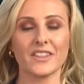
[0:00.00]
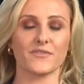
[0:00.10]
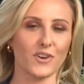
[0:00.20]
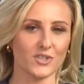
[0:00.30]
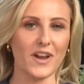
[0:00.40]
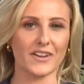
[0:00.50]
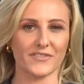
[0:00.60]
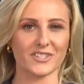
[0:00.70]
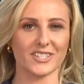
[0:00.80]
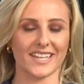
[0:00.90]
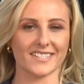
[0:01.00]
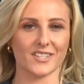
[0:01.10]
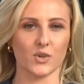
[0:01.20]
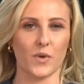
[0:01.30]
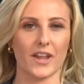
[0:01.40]
The first round officially gets
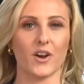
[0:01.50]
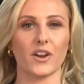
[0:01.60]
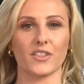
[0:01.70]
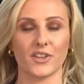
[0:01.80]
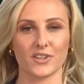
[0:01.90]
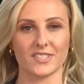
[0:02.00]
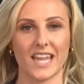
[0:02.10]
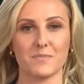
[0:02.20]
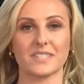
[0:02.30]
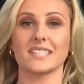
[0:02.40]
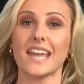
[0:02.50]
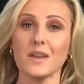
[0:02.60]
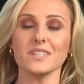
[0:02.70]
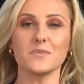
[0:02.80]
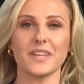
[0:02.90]
underway on Thursday, but
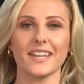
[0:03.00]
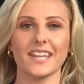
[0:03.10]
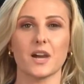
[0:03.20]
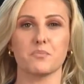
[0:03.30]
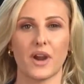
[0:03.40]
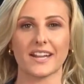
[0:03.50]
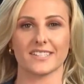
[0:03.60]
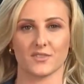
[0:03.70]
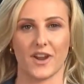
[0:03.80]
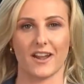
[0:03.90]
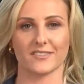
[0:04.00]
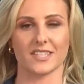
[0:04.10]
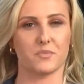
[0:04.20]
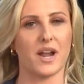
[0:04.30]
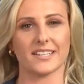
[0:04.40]
today was the beginning of practice
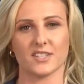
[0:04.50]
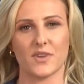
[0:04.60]
rounds, and the practice